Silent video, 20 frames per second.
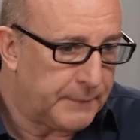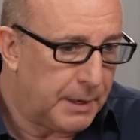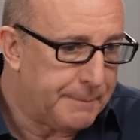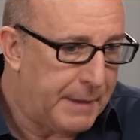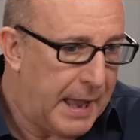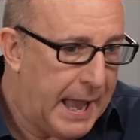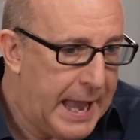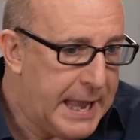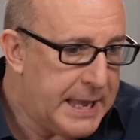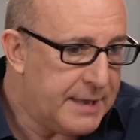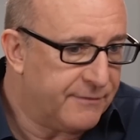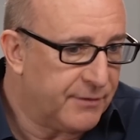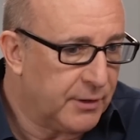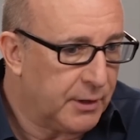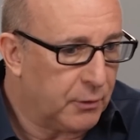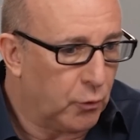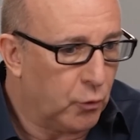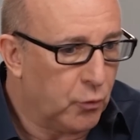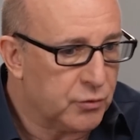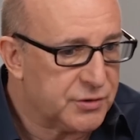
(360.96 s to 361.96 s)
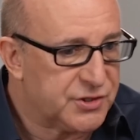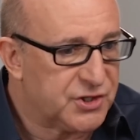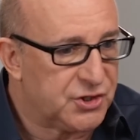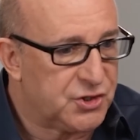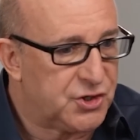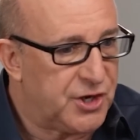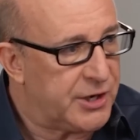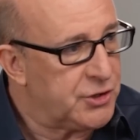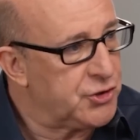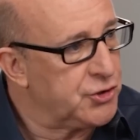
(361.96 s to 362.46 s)
behavior or
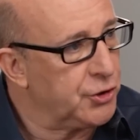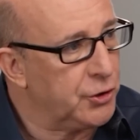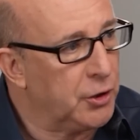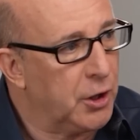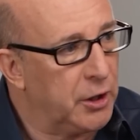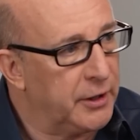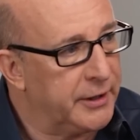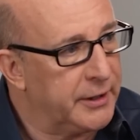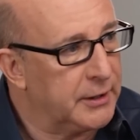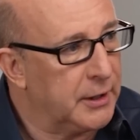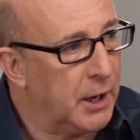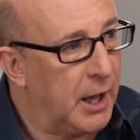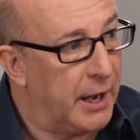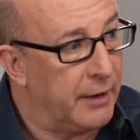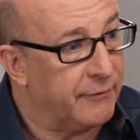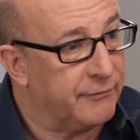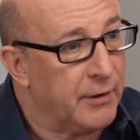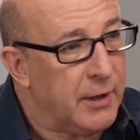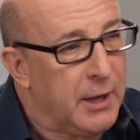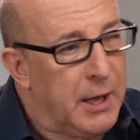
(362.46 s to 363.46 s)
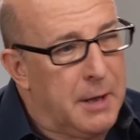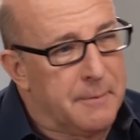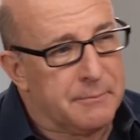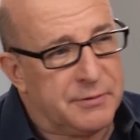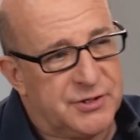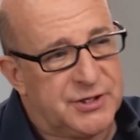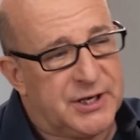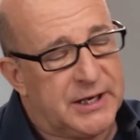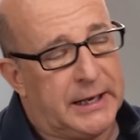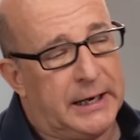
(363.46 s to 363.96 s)
suggestion early in life,
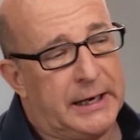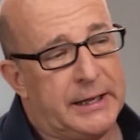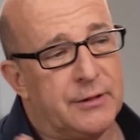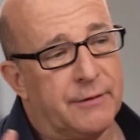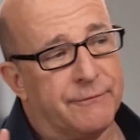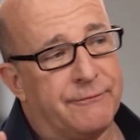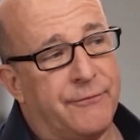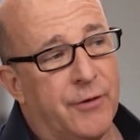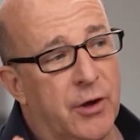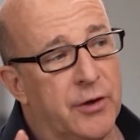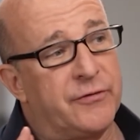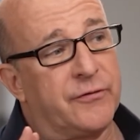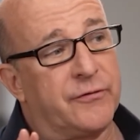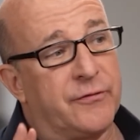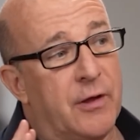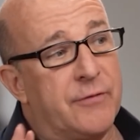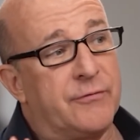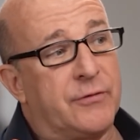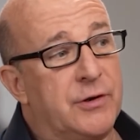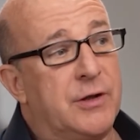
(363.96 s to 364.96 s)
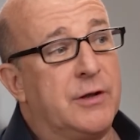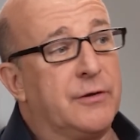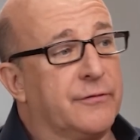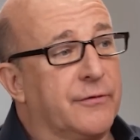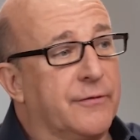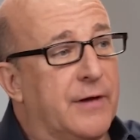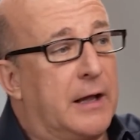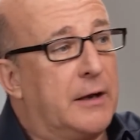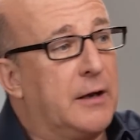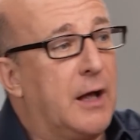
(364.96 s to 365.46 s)
particularly in the first 7 years
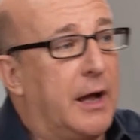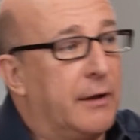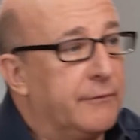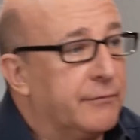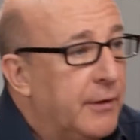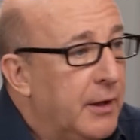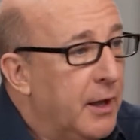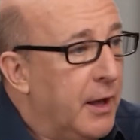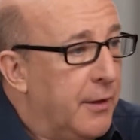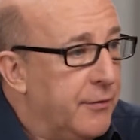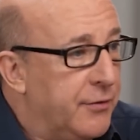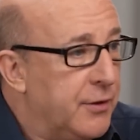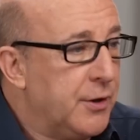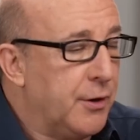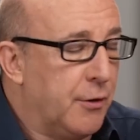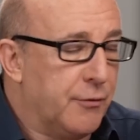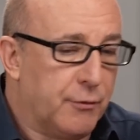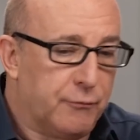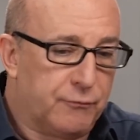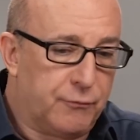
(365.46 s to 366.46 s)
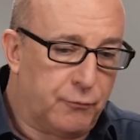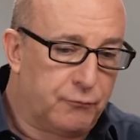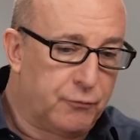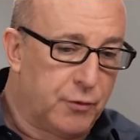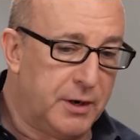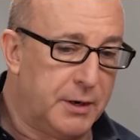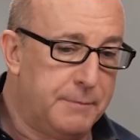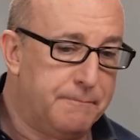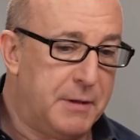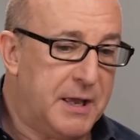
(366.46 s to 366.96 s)
of our life. The
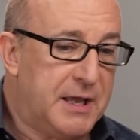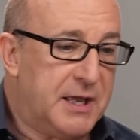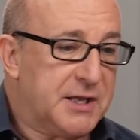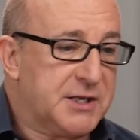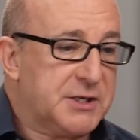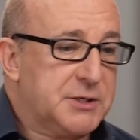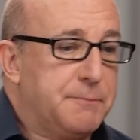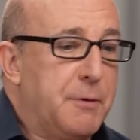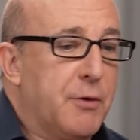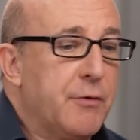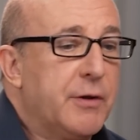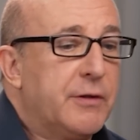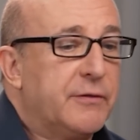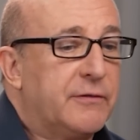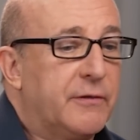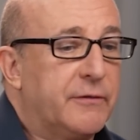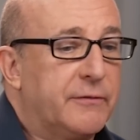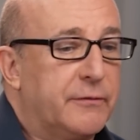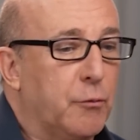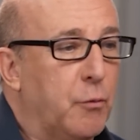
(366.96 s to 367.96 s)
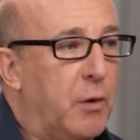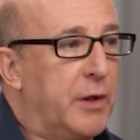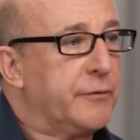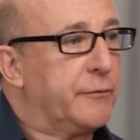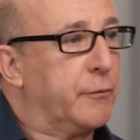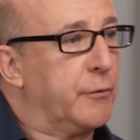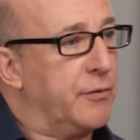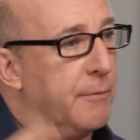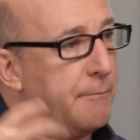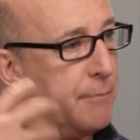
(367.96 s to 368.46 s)
really big experiences, the
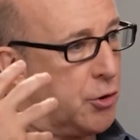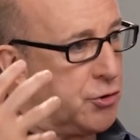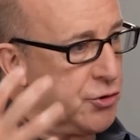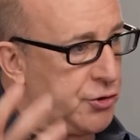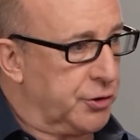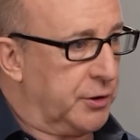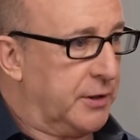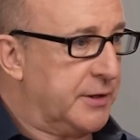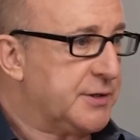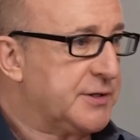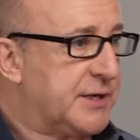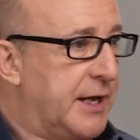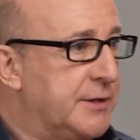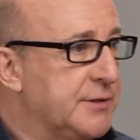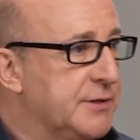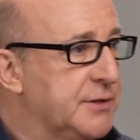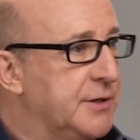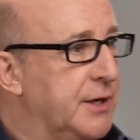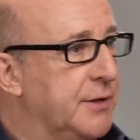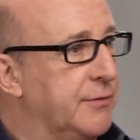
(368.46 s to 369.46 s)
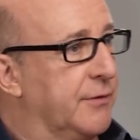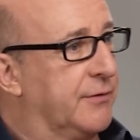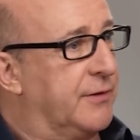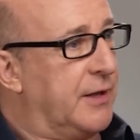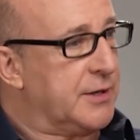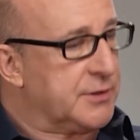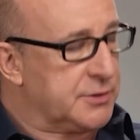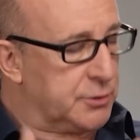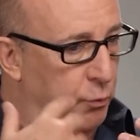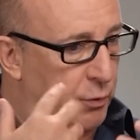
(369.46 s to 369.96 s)
ones with emotional intensity and the
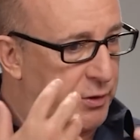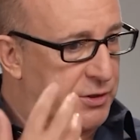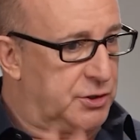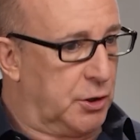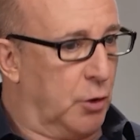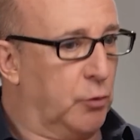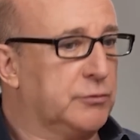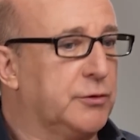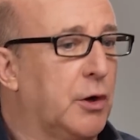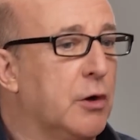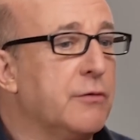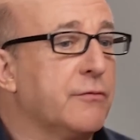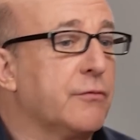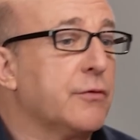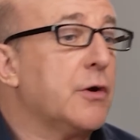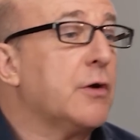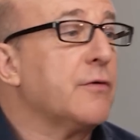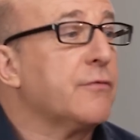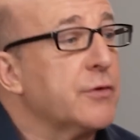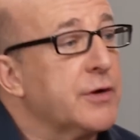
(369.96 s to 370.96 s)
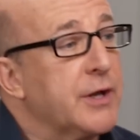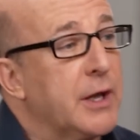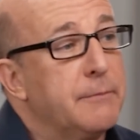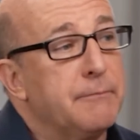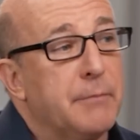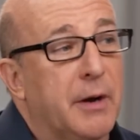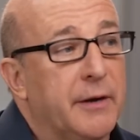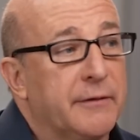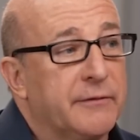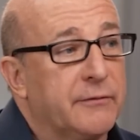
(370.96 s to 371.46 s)
things that we're told over and over again
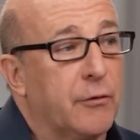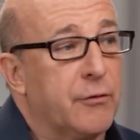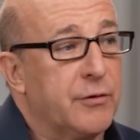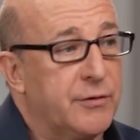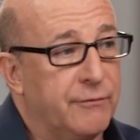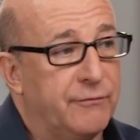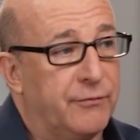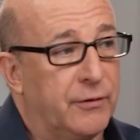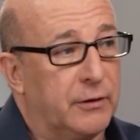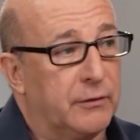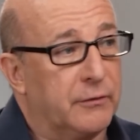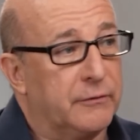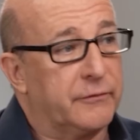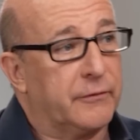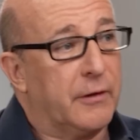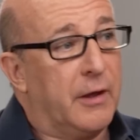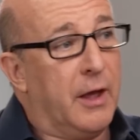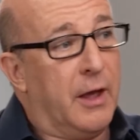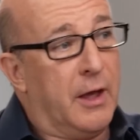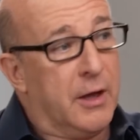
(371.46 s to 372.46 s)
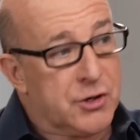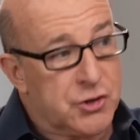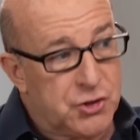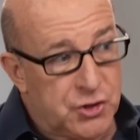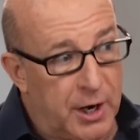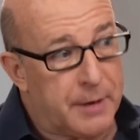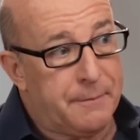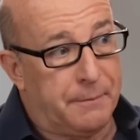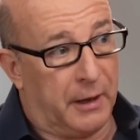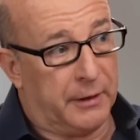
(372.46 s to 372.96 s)
by authority figures
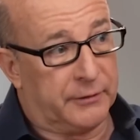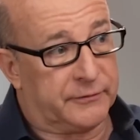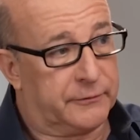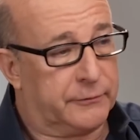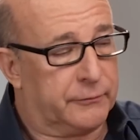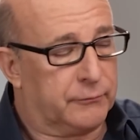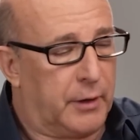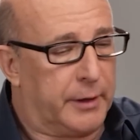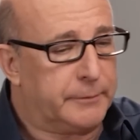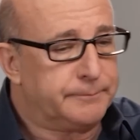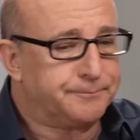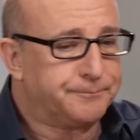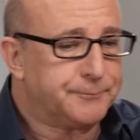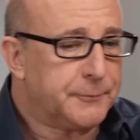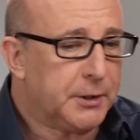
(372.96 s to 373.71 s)
shape us, right?